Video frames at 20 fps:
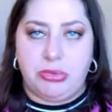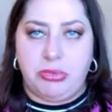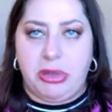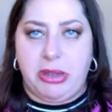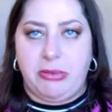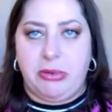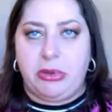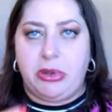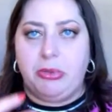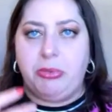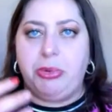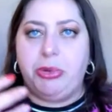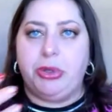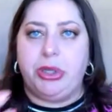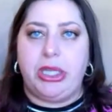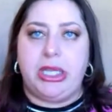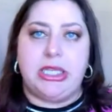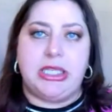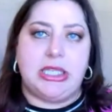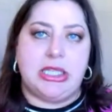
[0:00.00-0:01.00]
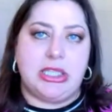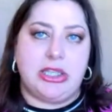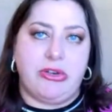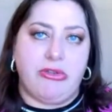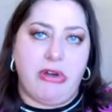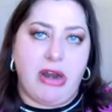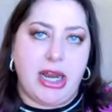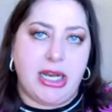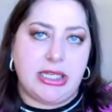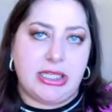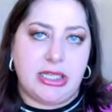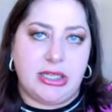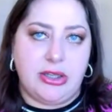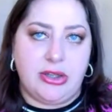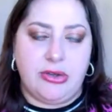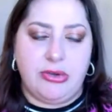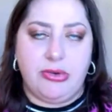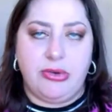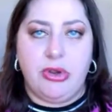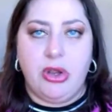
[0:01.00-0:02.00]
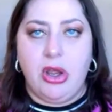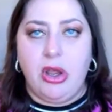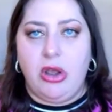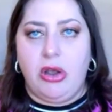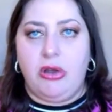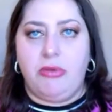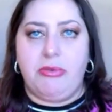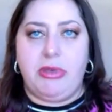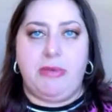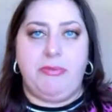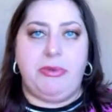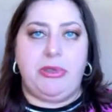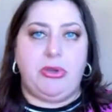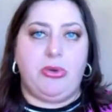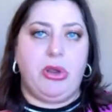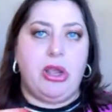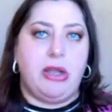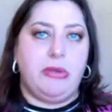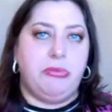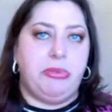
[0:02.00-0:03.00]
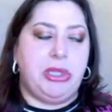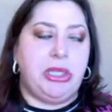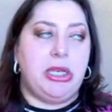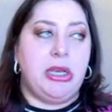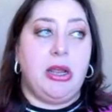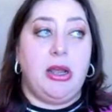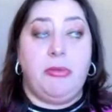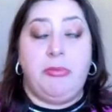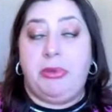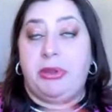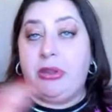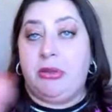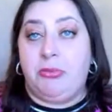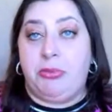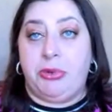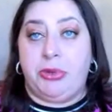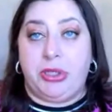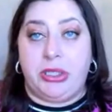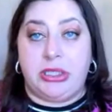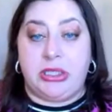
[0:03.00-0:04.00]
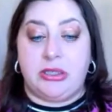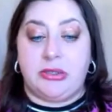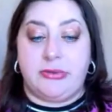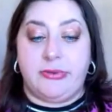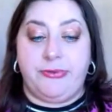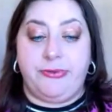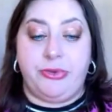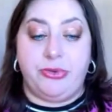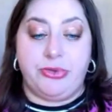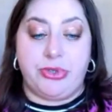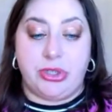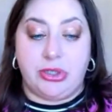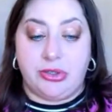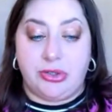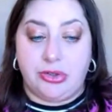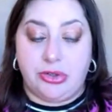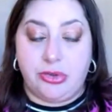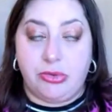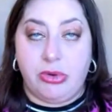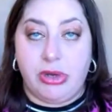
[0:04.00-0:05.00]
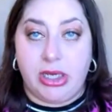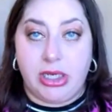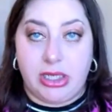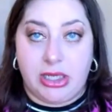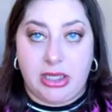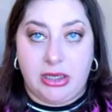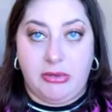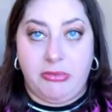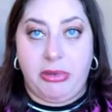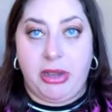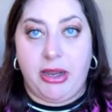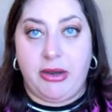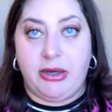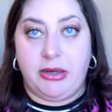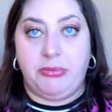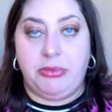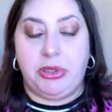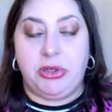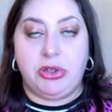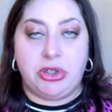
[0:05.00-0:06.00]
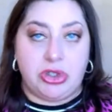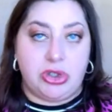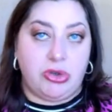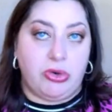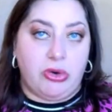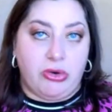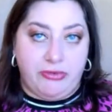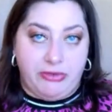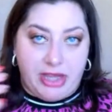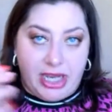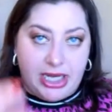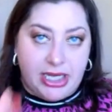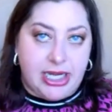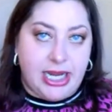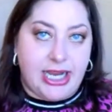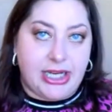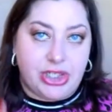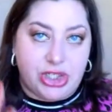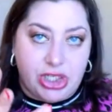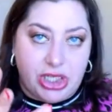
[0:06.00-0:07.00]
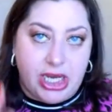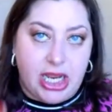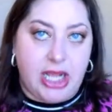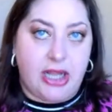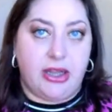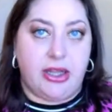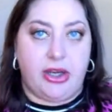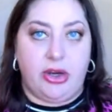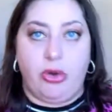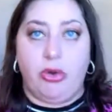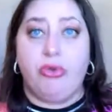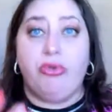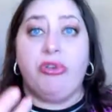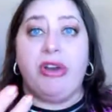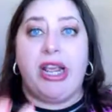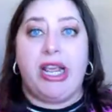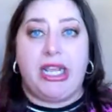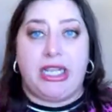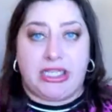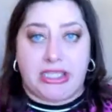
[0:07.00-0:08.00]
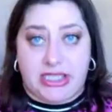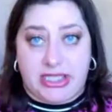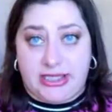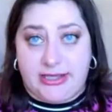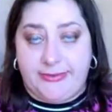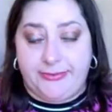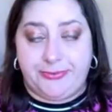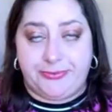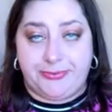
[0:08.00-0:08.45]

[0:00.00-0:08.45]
Maybe the police is harassing you, or maybe you got beaten up and the police is refusing to do anything about it because you're of that nationality or race.